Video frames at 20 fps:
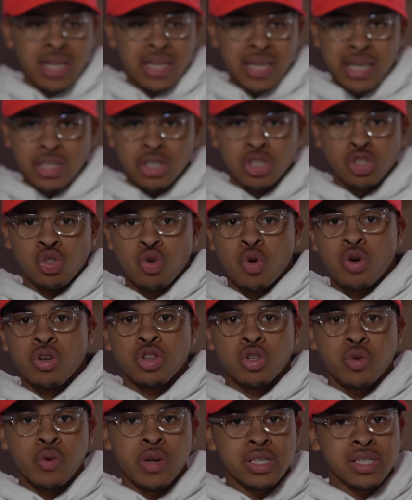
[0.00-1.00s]
Like the Jordan
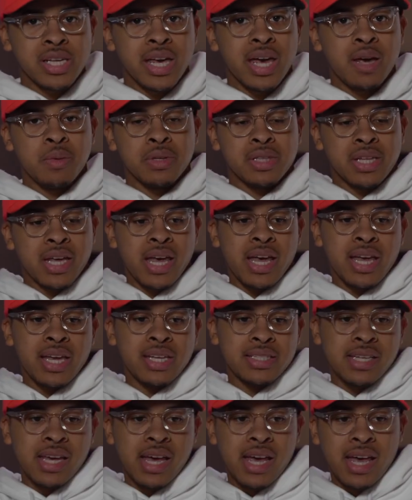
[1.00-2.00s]
3s came with the
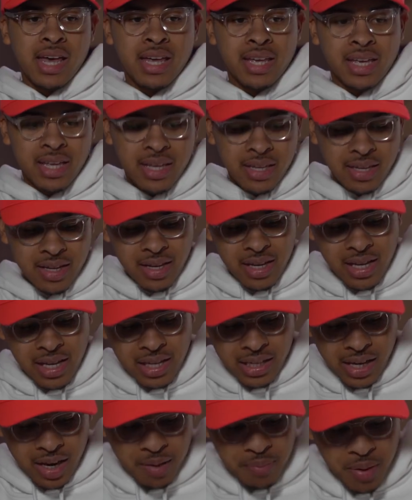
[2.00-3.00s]
hang tag, and
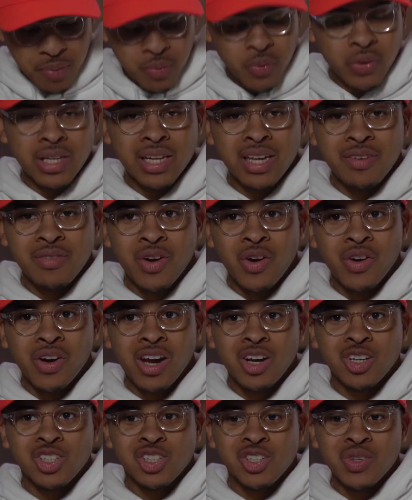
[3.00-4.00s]
a lot of people would leave it on
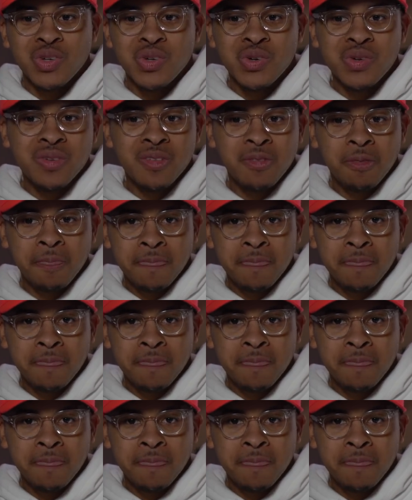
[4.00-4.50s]
their shoe,